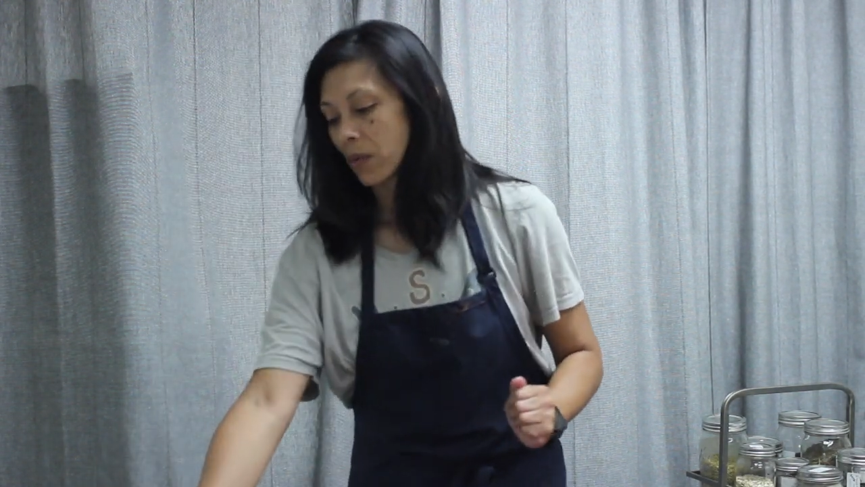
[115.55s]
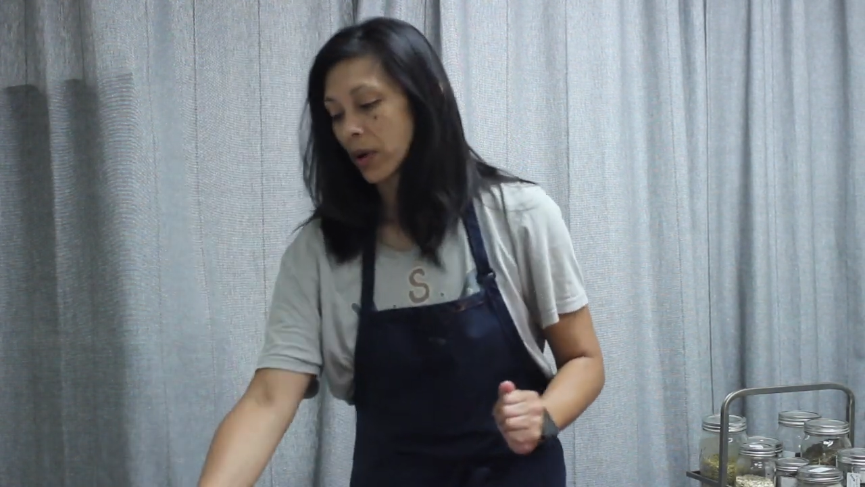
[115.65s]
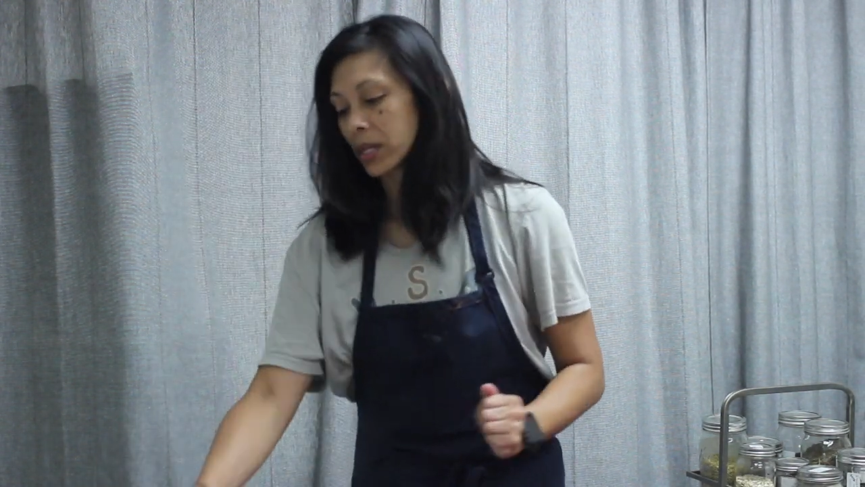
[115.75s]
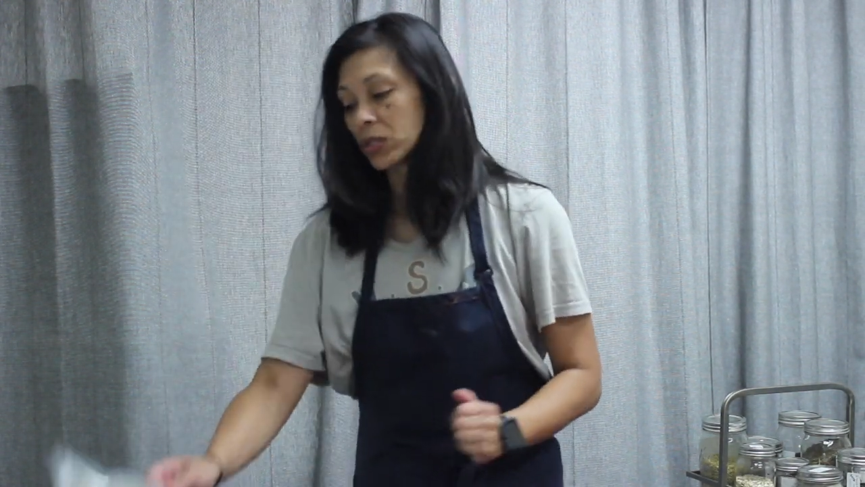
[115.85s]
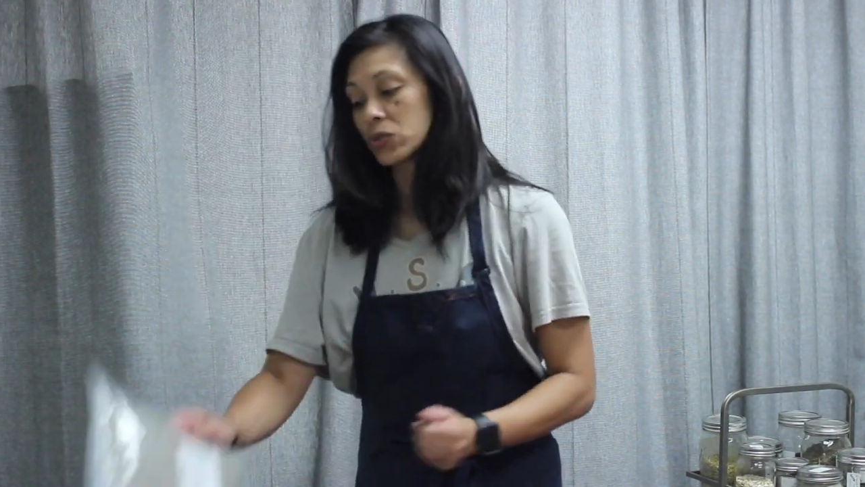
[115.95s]

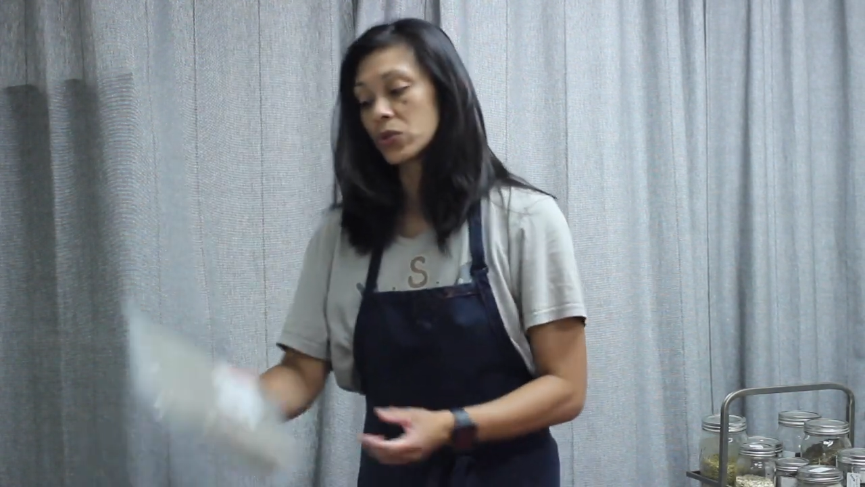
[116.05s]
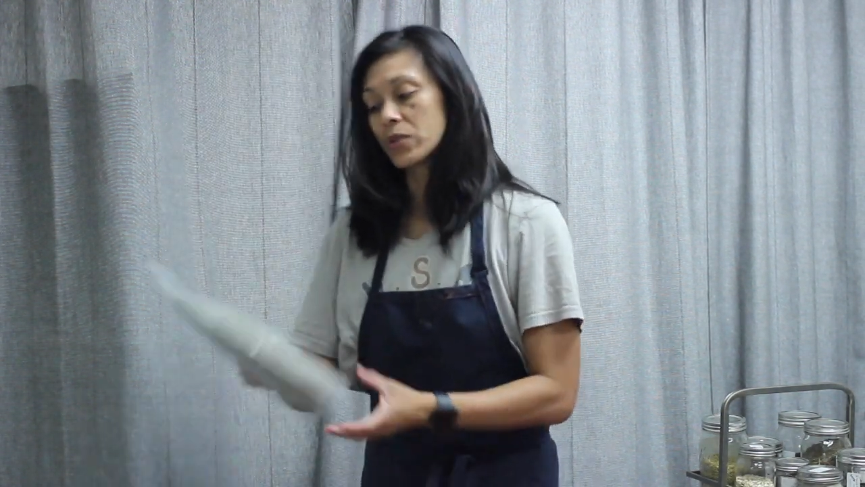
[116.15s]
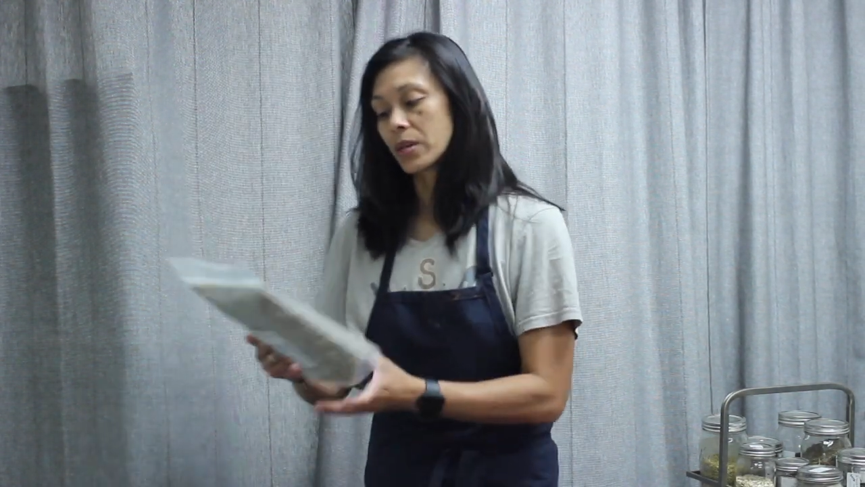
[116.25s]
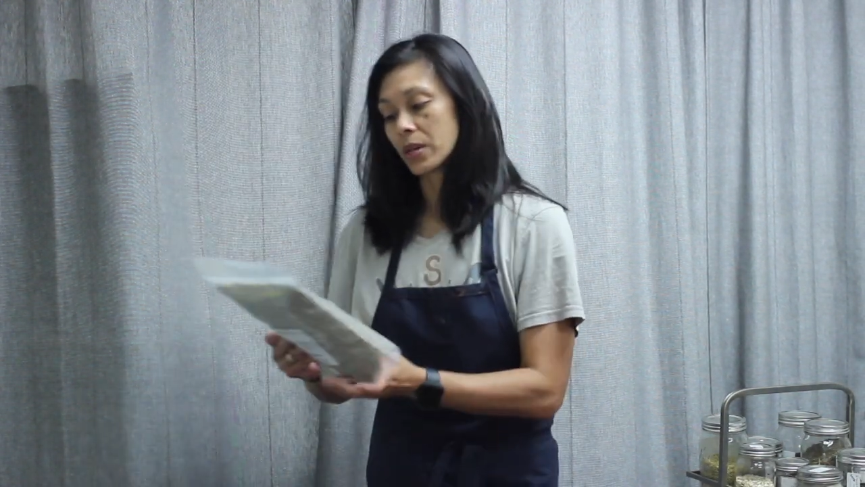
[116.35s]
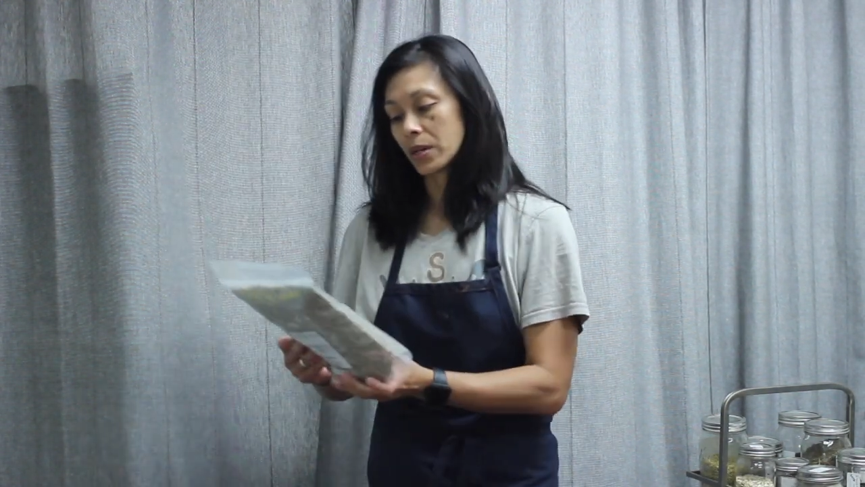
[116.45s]
We're going to do
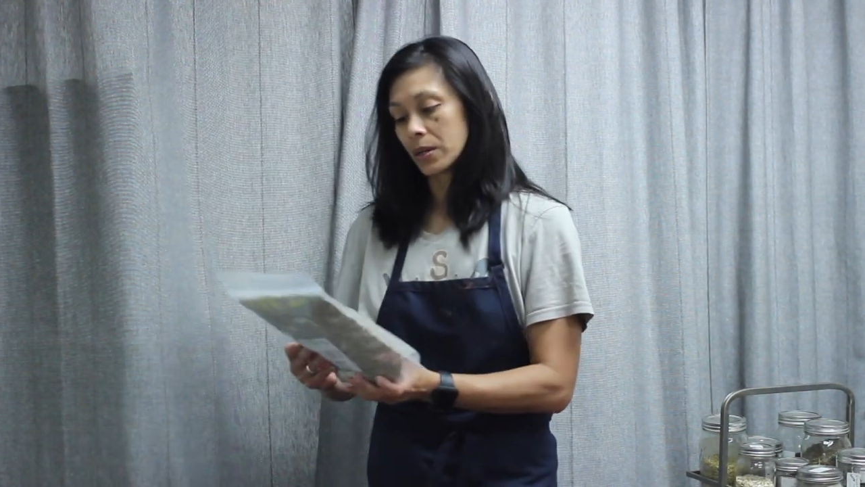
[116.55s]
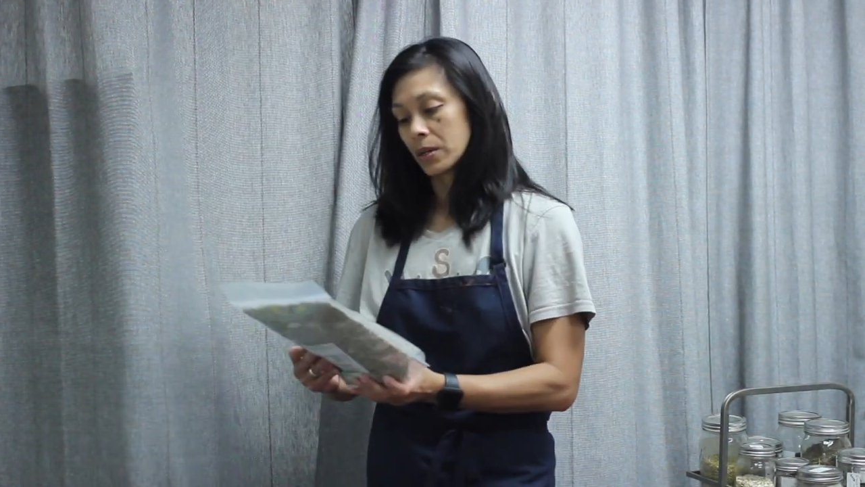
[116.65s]
the